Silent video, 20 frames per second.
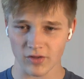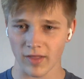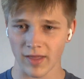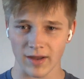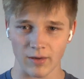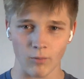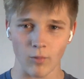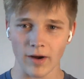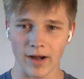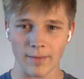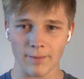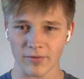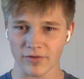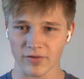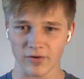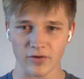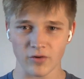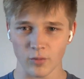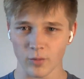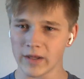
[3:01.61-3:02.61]
like one
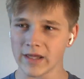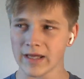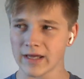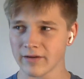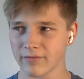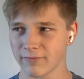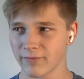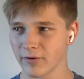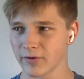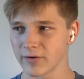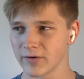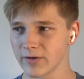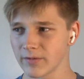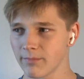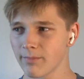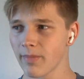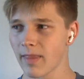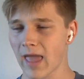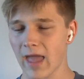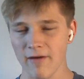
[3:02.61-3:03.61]
episode a week
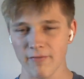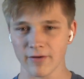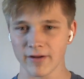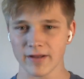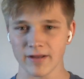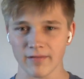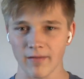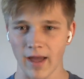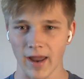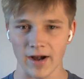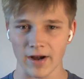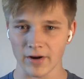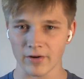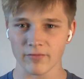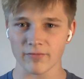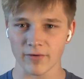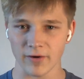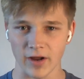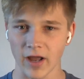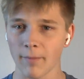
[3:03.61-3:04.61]
for
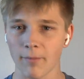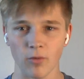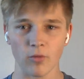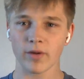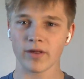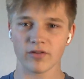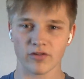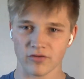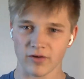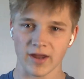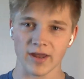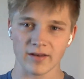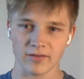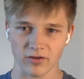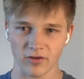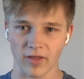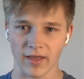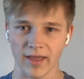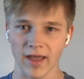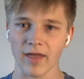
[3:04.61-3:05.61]
for a couple weeks straight
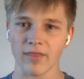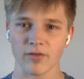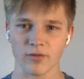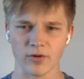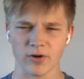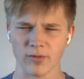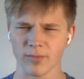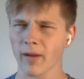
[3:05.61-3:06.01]
until I got through it, or